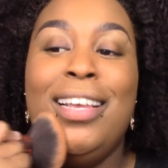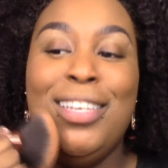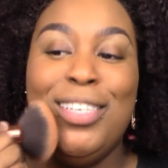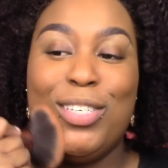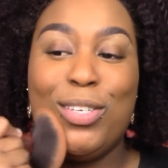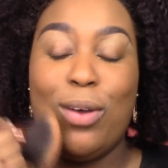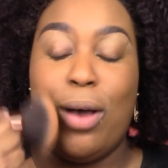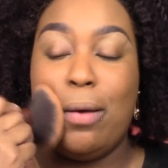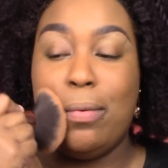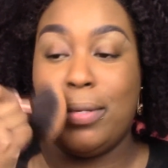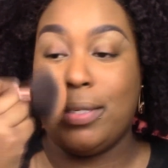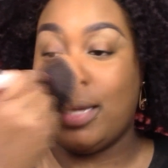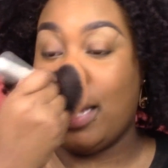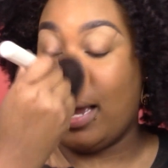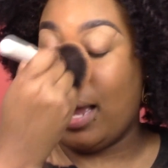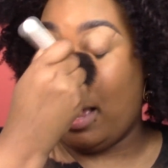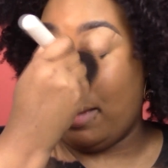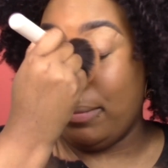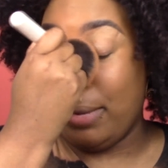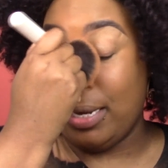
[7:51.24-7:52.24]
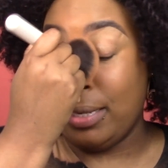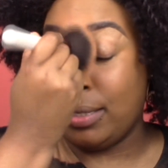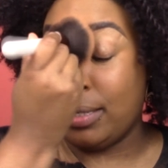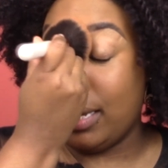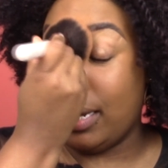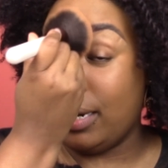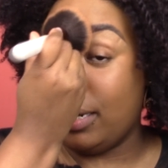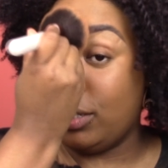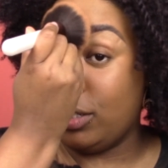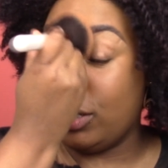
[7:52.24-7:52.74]
So I was like, I'm not
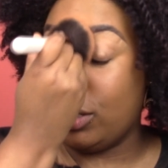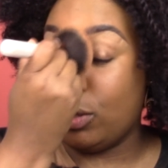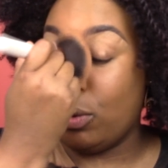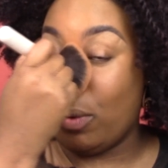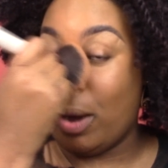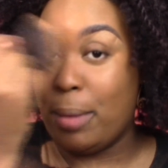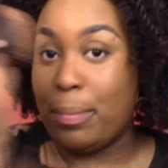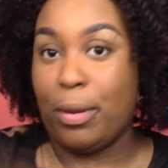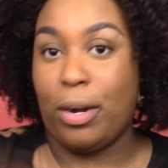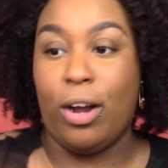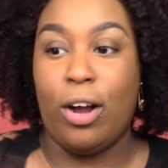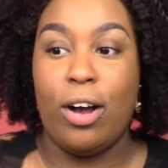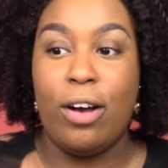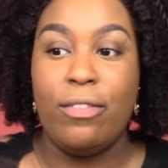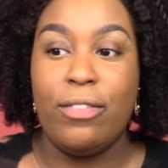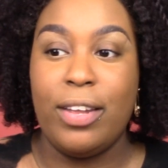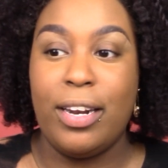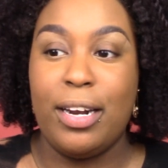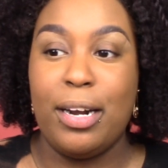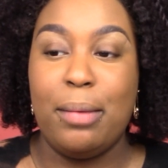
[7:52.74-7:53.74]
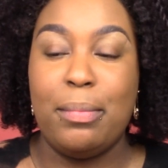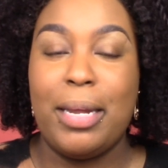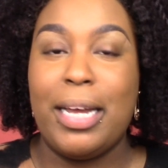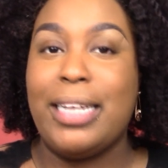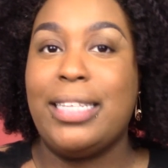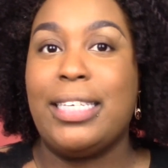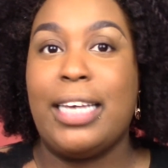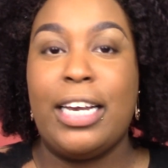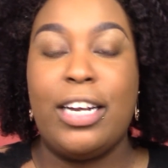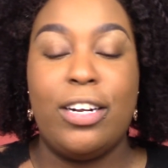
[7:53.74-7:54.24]
setting it just to wipe it off. And then I'm
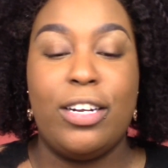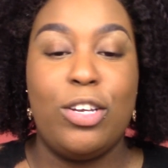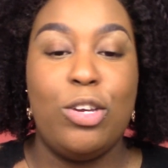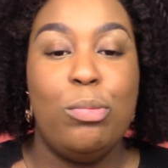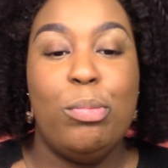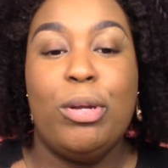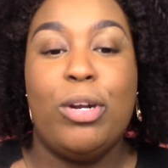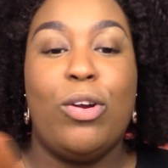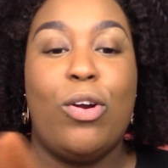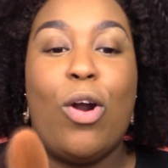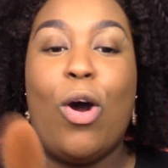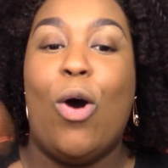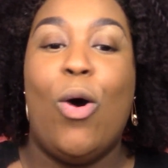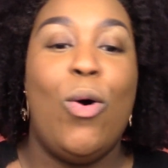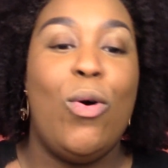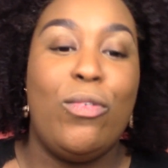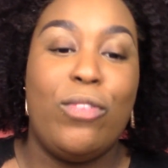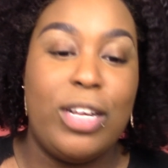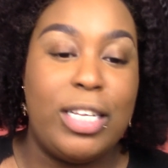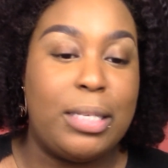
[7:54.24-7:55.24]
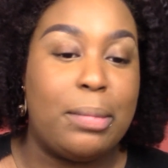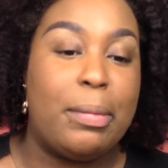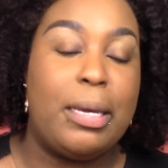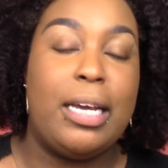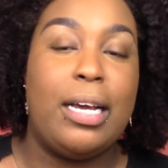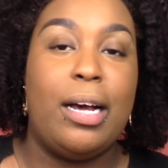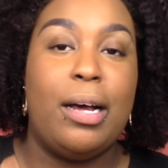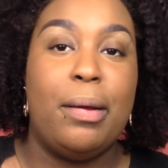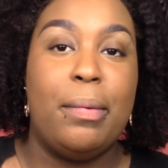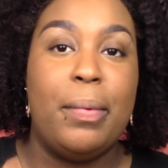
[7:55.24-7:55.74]
like, Taryn, you put on a whole face of
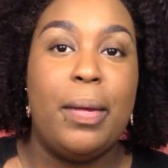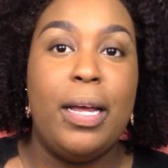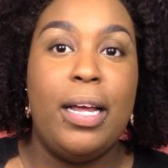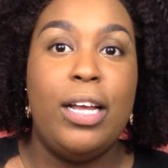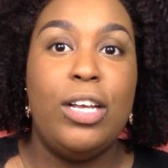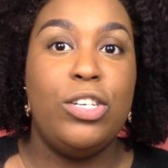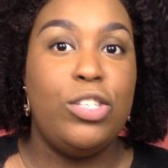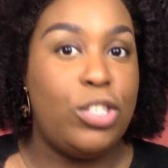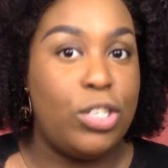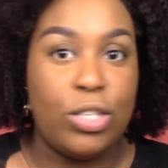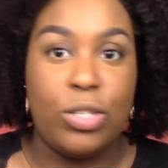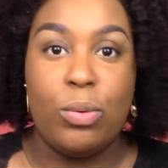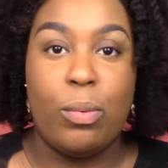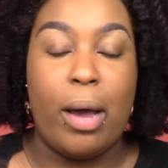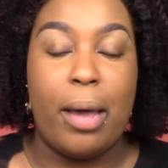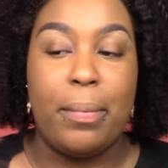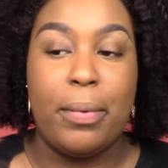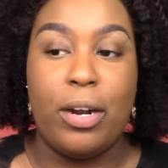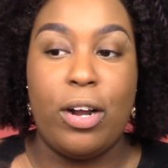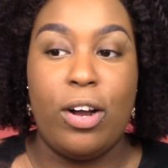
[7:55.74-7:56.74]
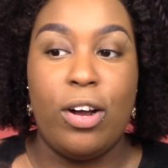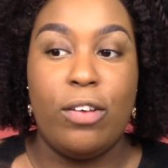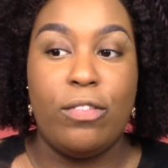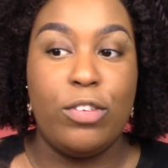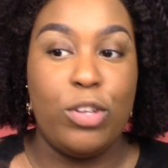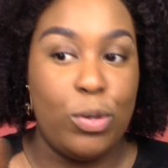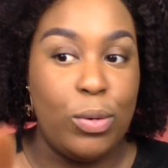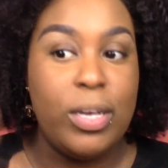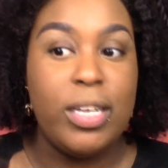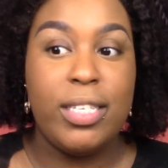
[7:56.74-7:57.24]
makeup just to wipe it off.
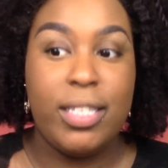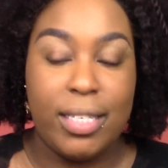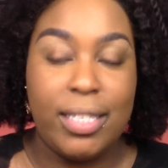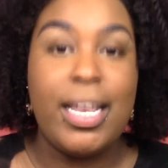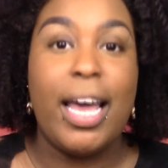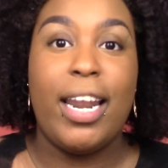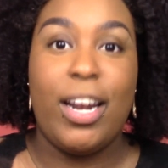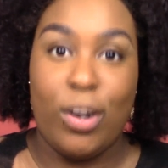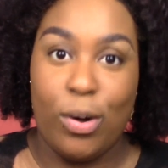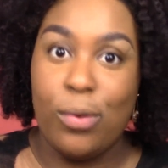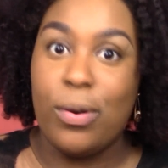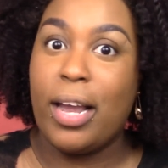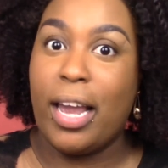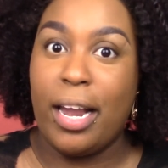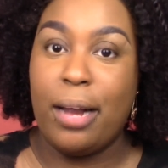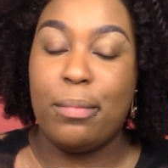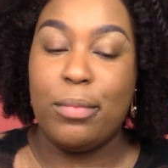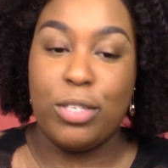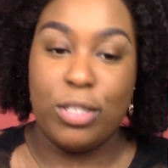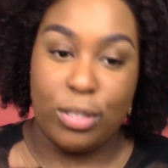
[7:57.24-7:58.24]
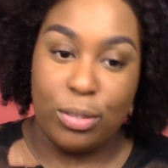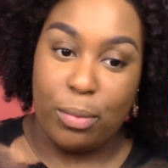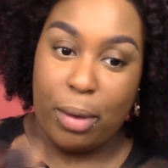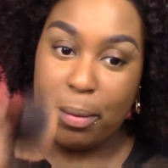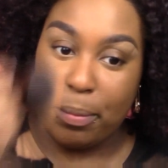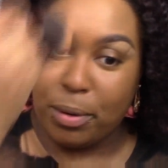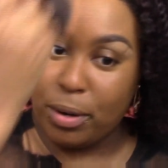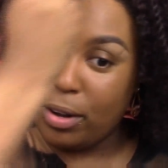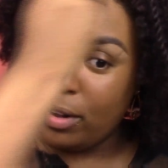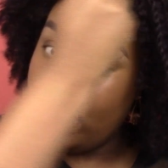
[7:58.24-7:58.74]
You can set it on camera just to
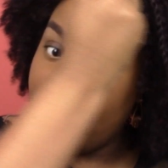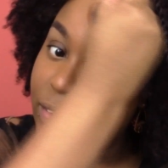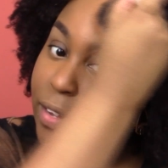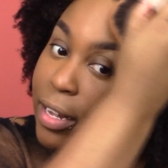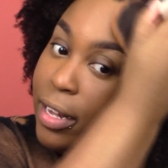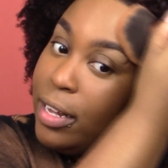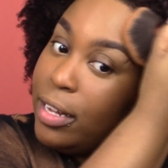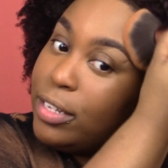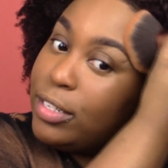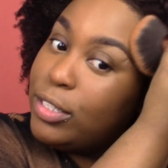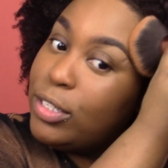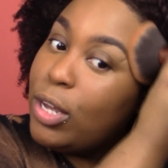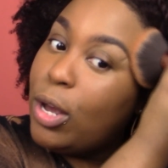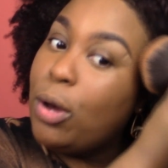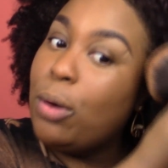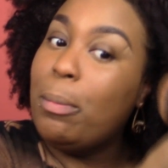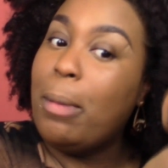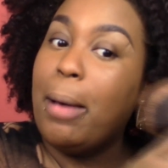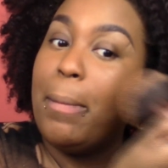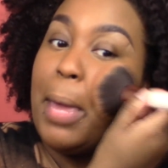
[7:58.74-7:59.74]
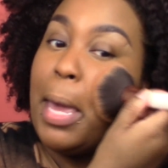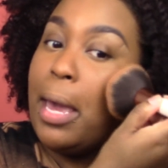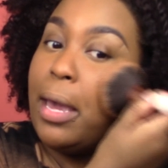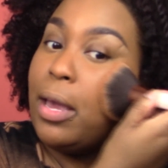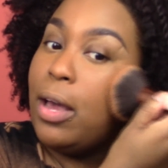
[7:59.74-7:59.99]
wipe it off. So my bad,